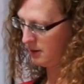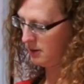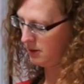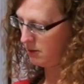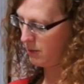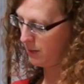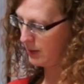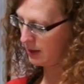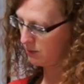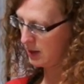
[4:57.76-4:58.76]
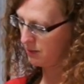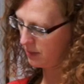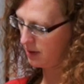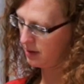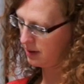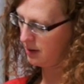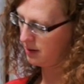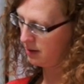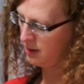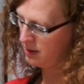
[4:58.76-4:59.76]
So my big meatball
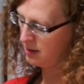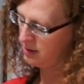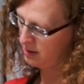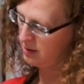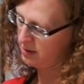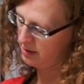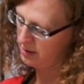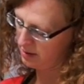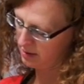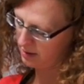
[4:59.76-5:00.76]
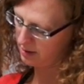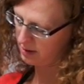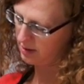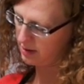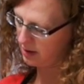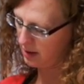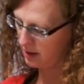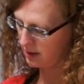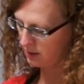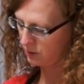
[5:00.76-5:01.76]
here, and then I
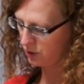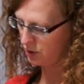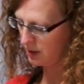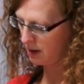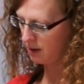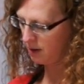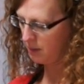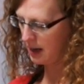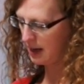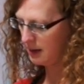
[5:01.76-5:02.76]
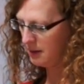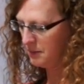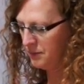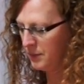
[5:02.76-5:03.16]
just squish it down in the patty.